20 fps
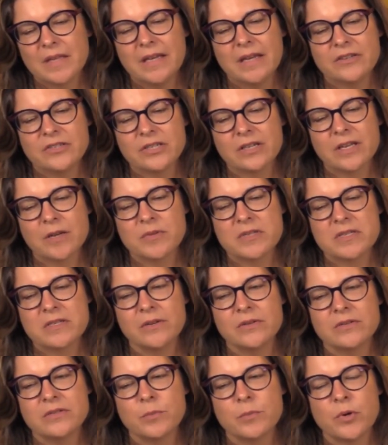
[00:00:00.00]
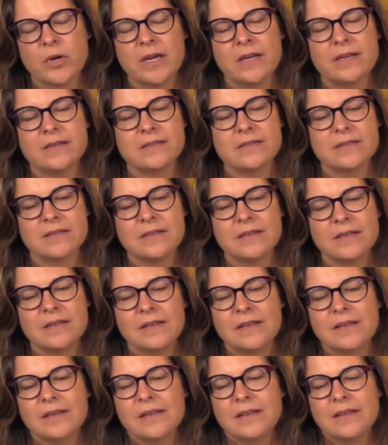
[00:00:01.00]
it should come as no surprise
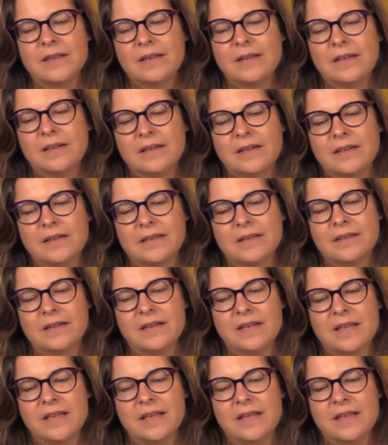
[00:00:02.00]
that